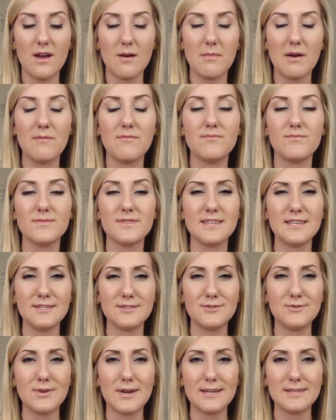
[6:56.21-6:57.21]
I
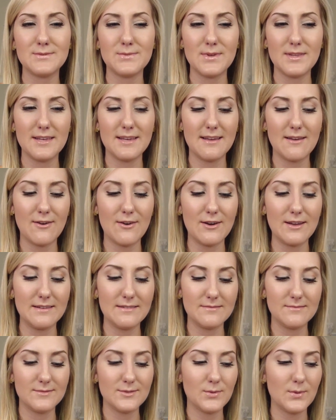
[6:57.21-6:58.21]
teased you guys with it
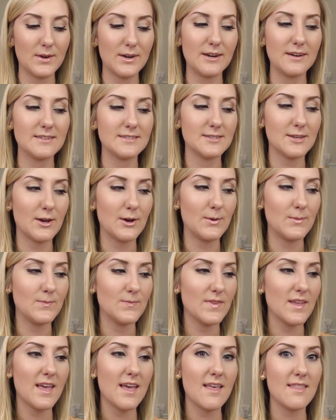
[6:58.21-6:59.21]
on Twitter, so
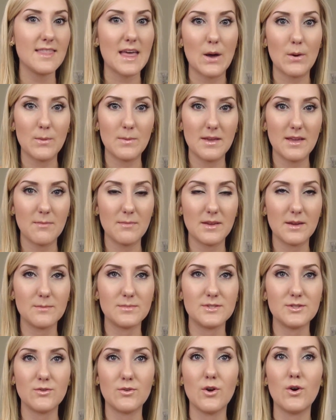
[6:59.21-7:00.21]
that will be coming up soon.